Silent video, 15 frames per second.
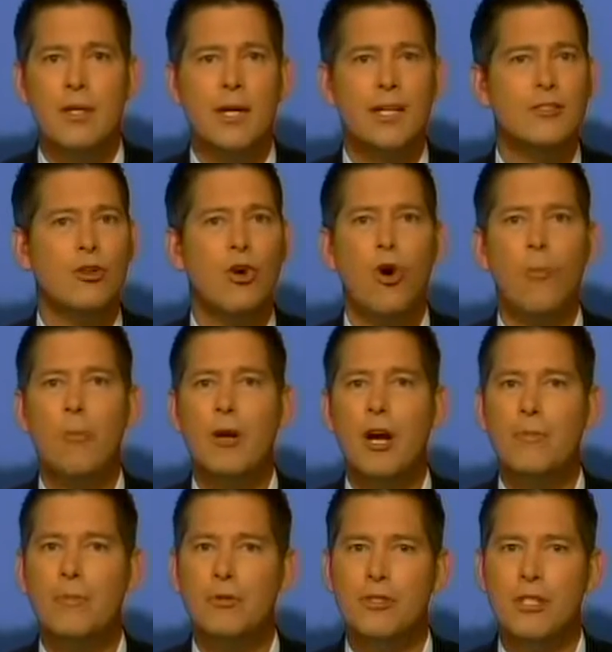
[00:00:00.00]
It's an open air
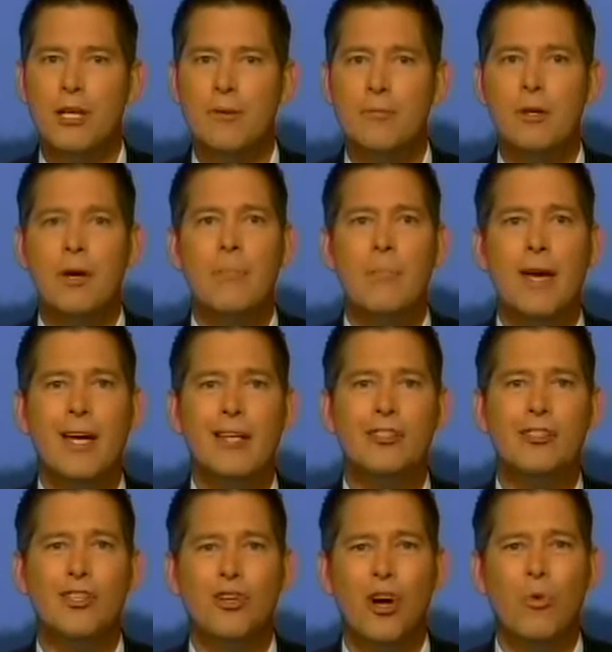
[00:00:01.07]
museum making
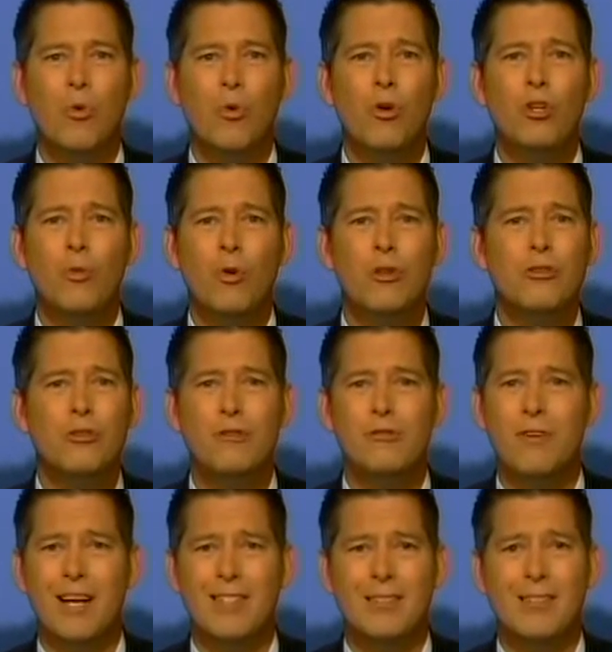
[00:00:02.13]
sure our World War II
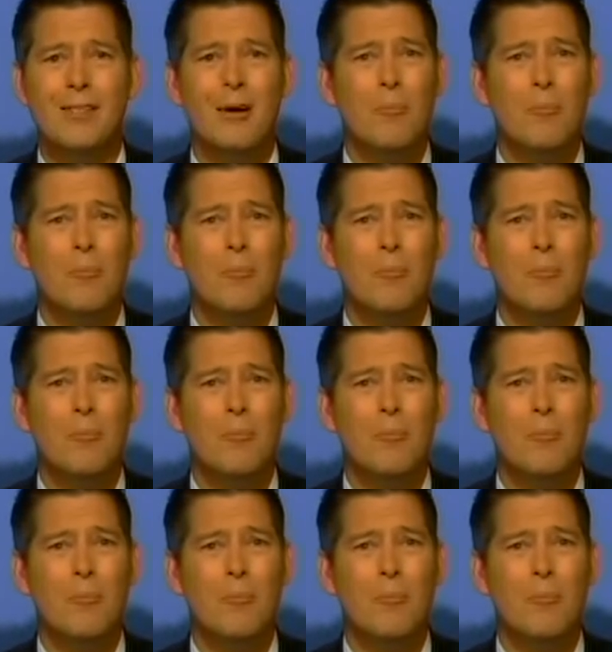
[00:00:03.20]
vets,